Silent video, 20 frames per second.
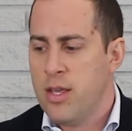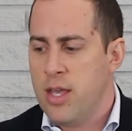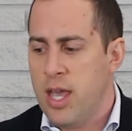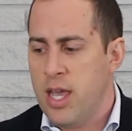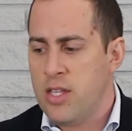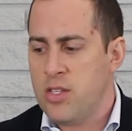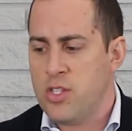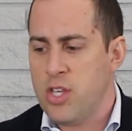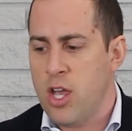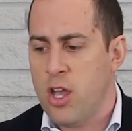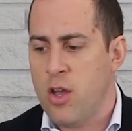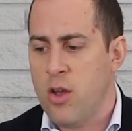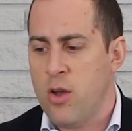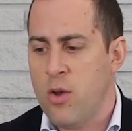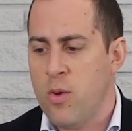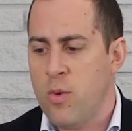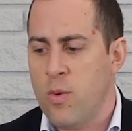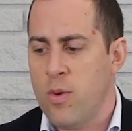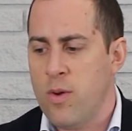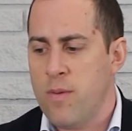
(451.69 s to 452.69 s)
And
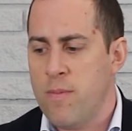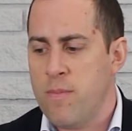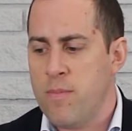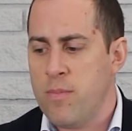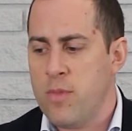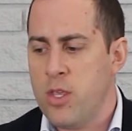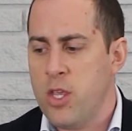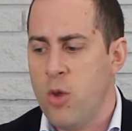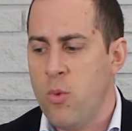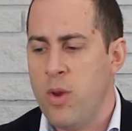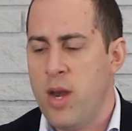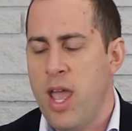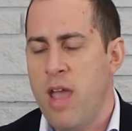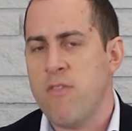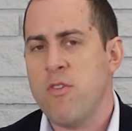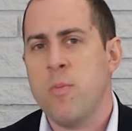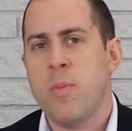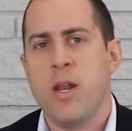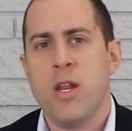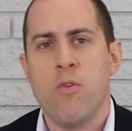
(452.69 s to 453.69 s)
so, when
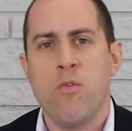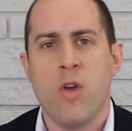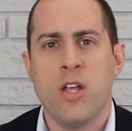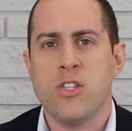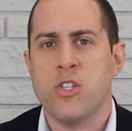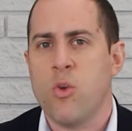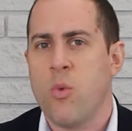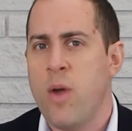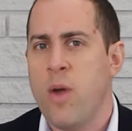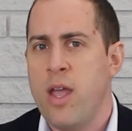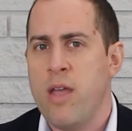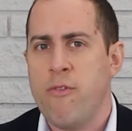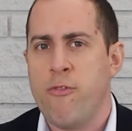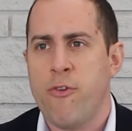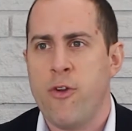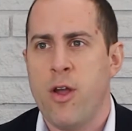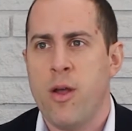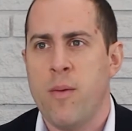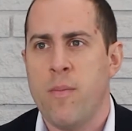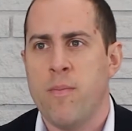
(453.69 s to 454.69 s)
everybody runs away
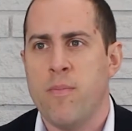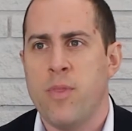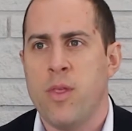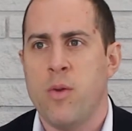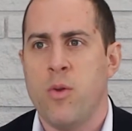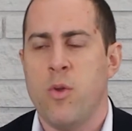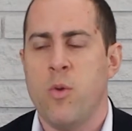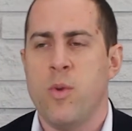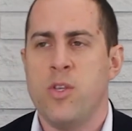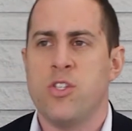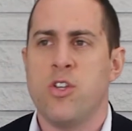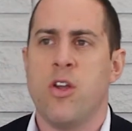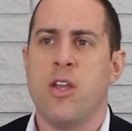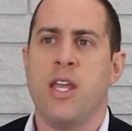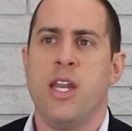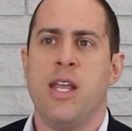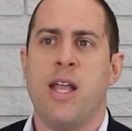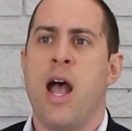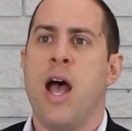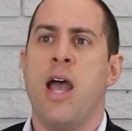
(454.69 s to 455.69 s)
from, when we start
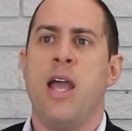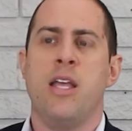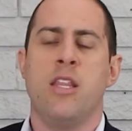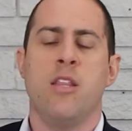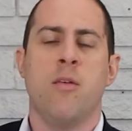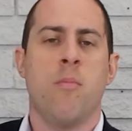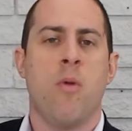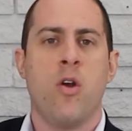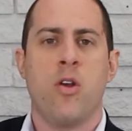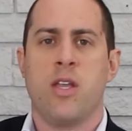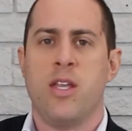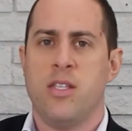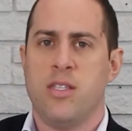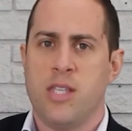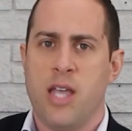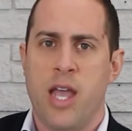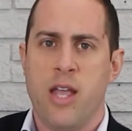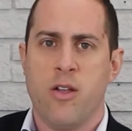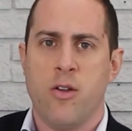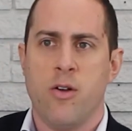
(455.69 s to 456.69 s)
getting high in the market
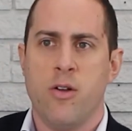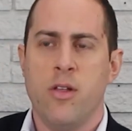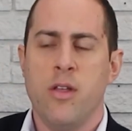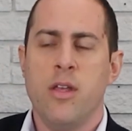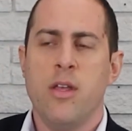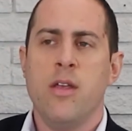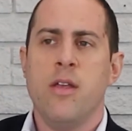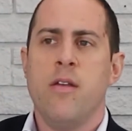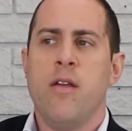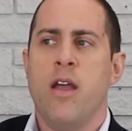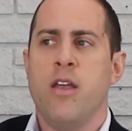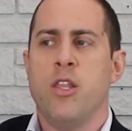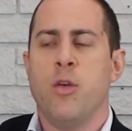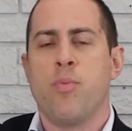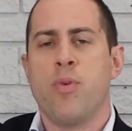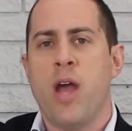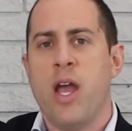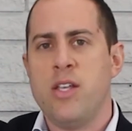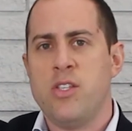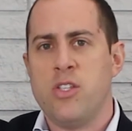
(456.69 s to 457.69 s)
cycle and the
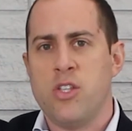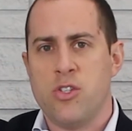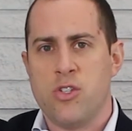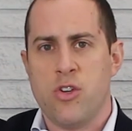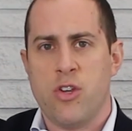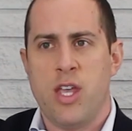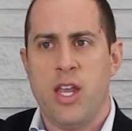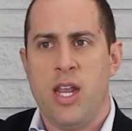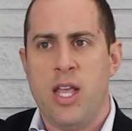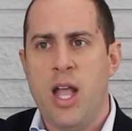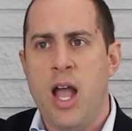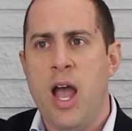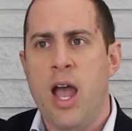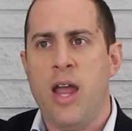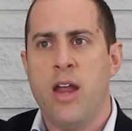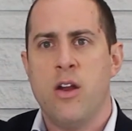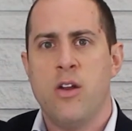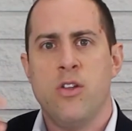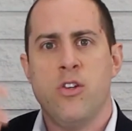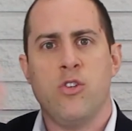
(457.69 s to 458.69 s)
prices are getting
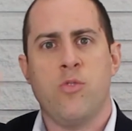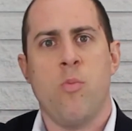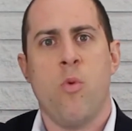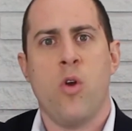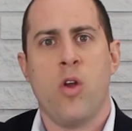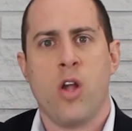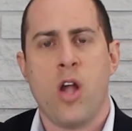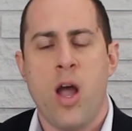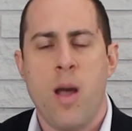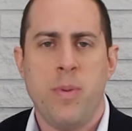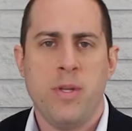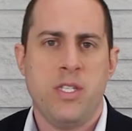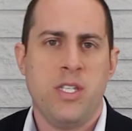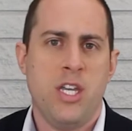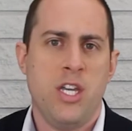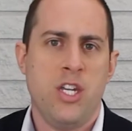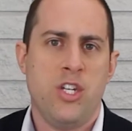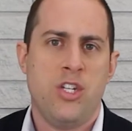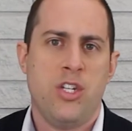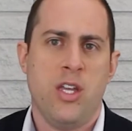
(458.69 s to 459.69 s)
higher, there's more
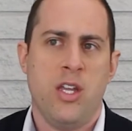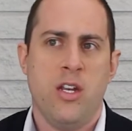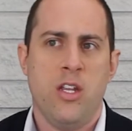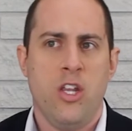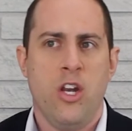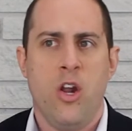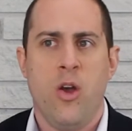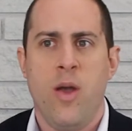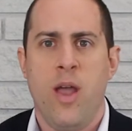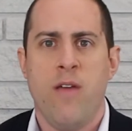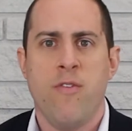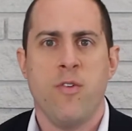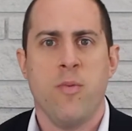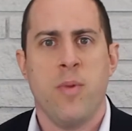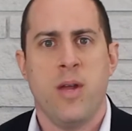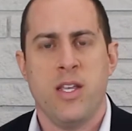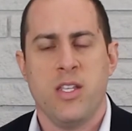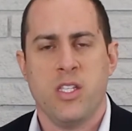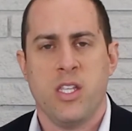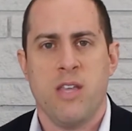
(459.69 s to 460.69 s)
competition,
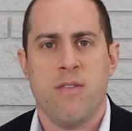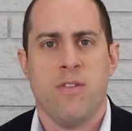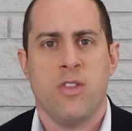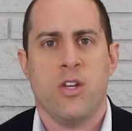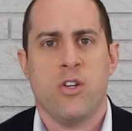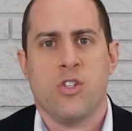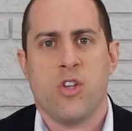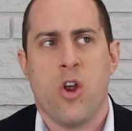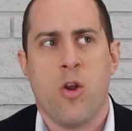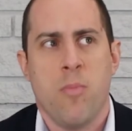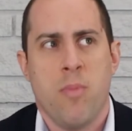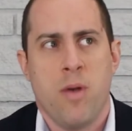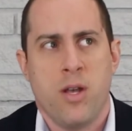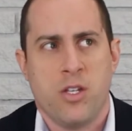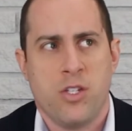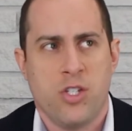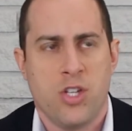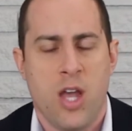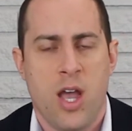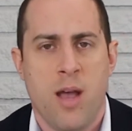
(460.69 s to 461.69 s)
everybody's leaving their
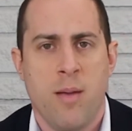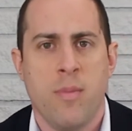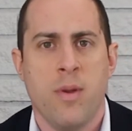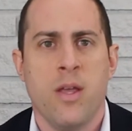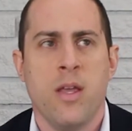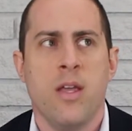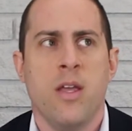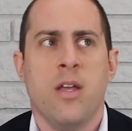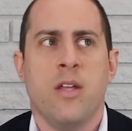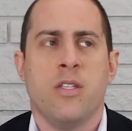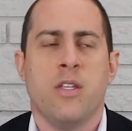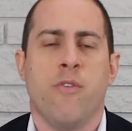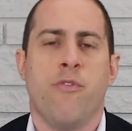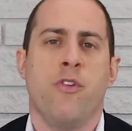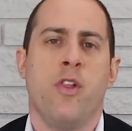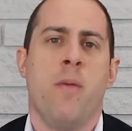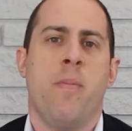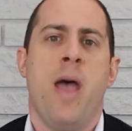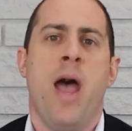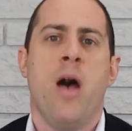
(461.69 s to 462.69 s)
Starbucks job to
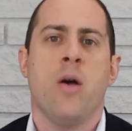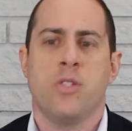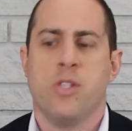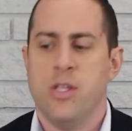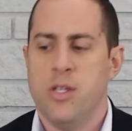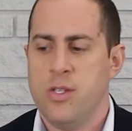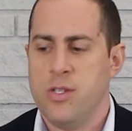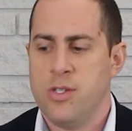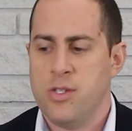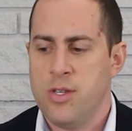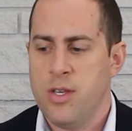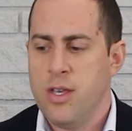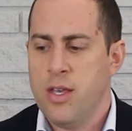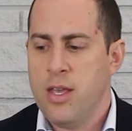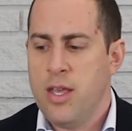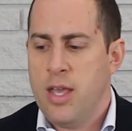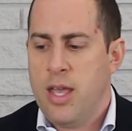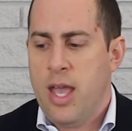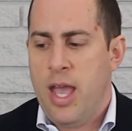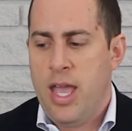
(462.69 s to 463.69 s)
flip houses.
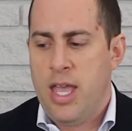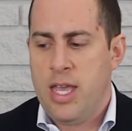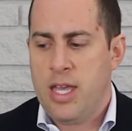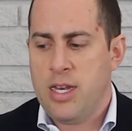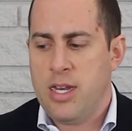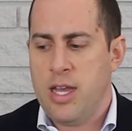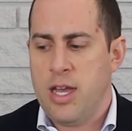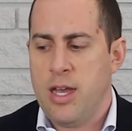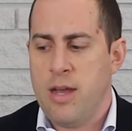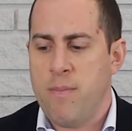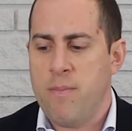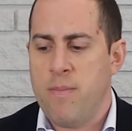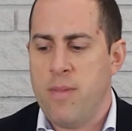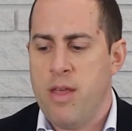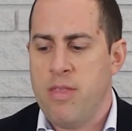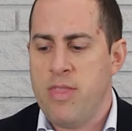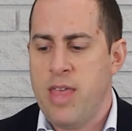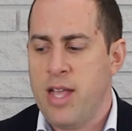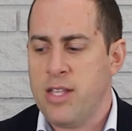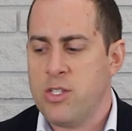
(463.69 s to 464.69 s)
And
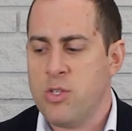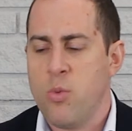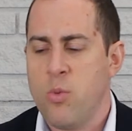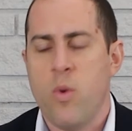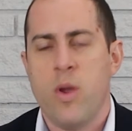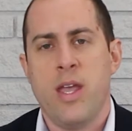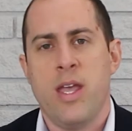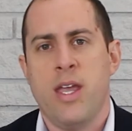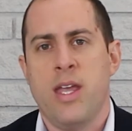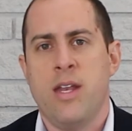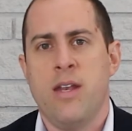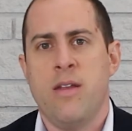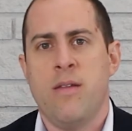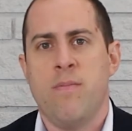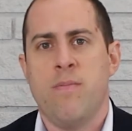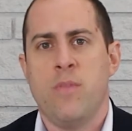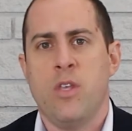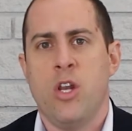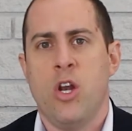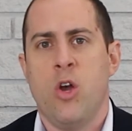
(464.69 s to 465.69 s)
that's when,
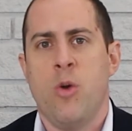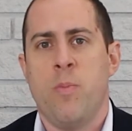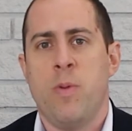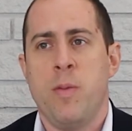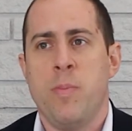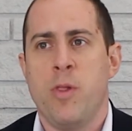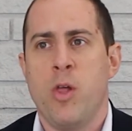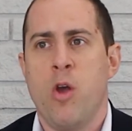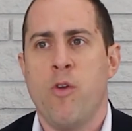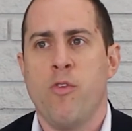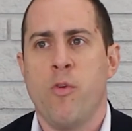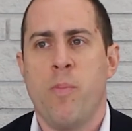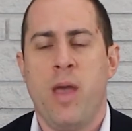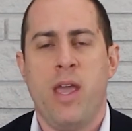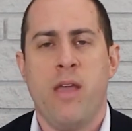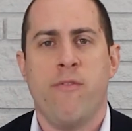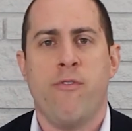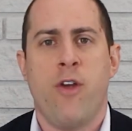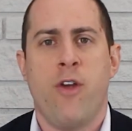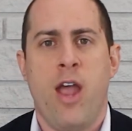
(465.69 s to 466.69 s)
people are
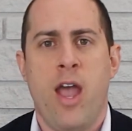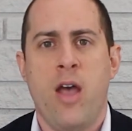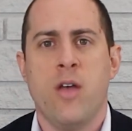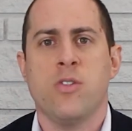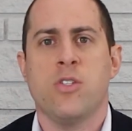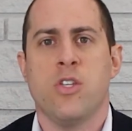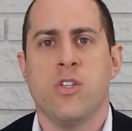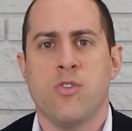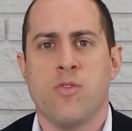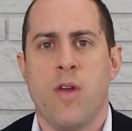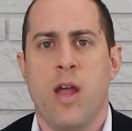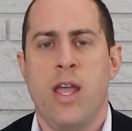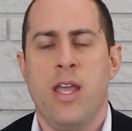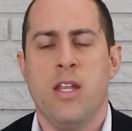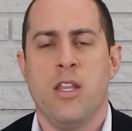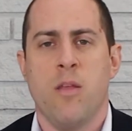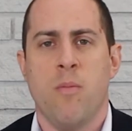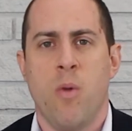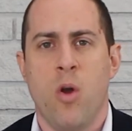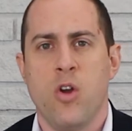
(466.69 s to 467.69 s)
overpaying for houses, right?
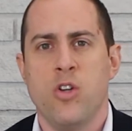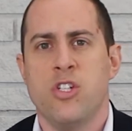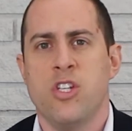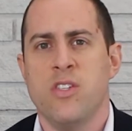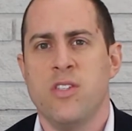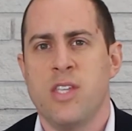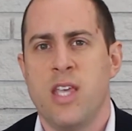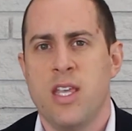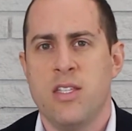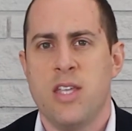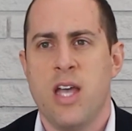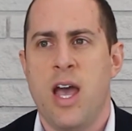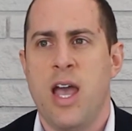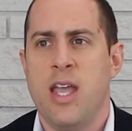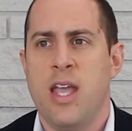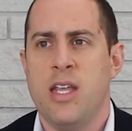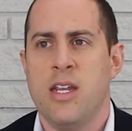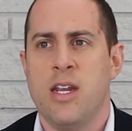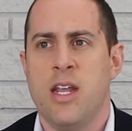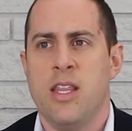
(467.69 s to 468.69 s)
And the margins get
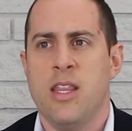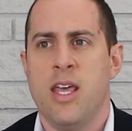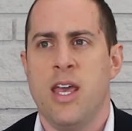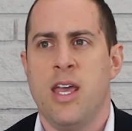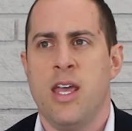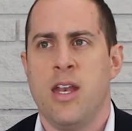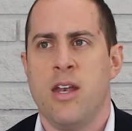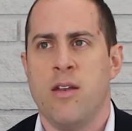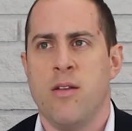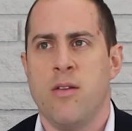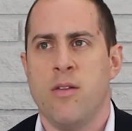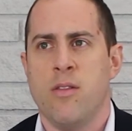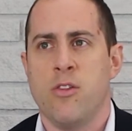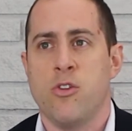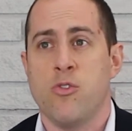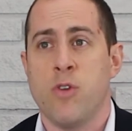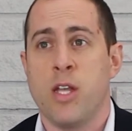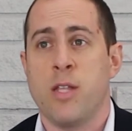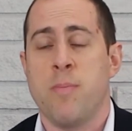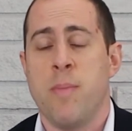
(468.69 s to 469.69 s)
tight, and then
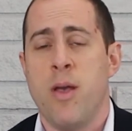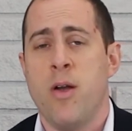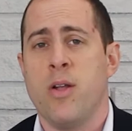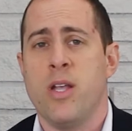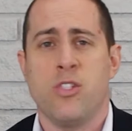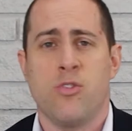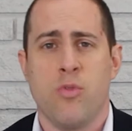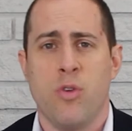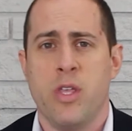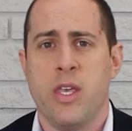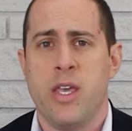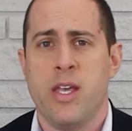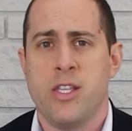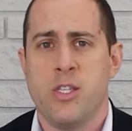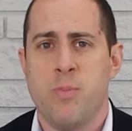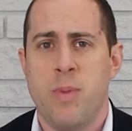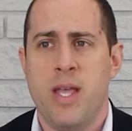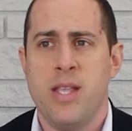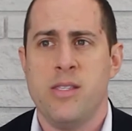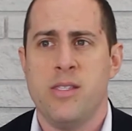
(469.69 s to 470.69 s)
direct mail gets really
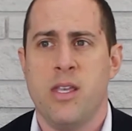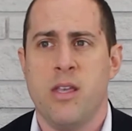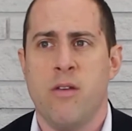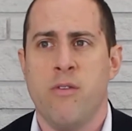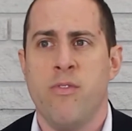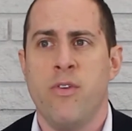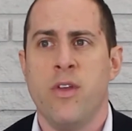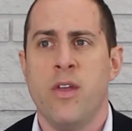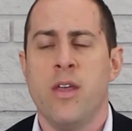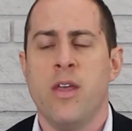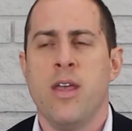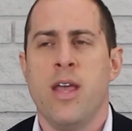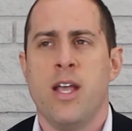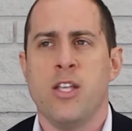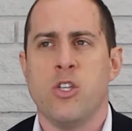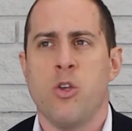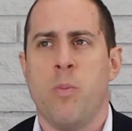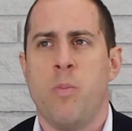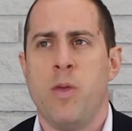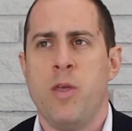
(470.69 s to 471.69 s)
expensive. And
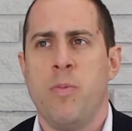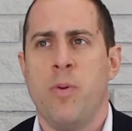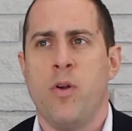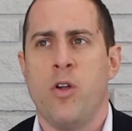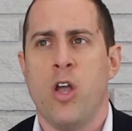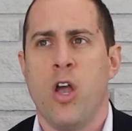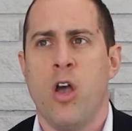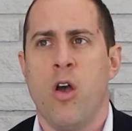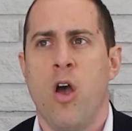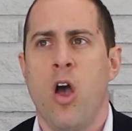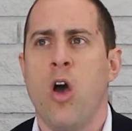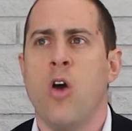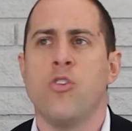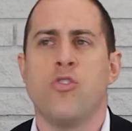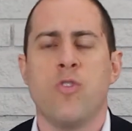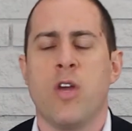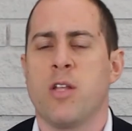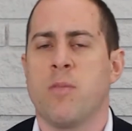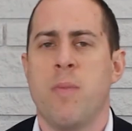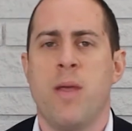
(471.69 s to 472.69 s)
so people go, oh,
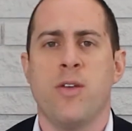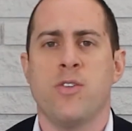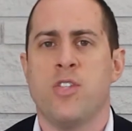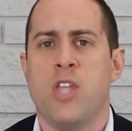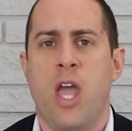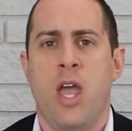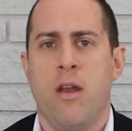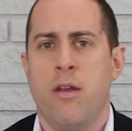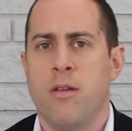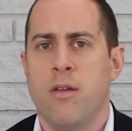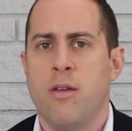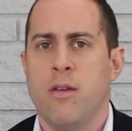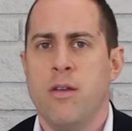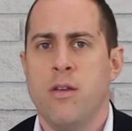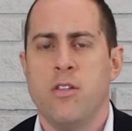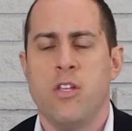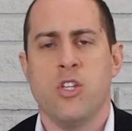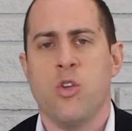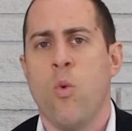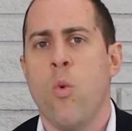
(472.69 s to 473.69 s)
direct mail's dead. It
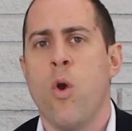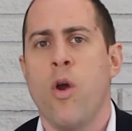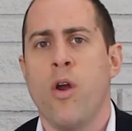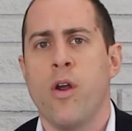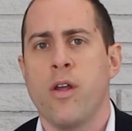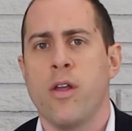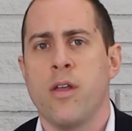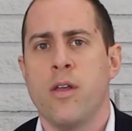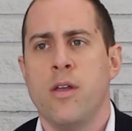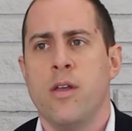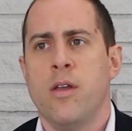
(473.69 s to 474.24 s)
doesn't work.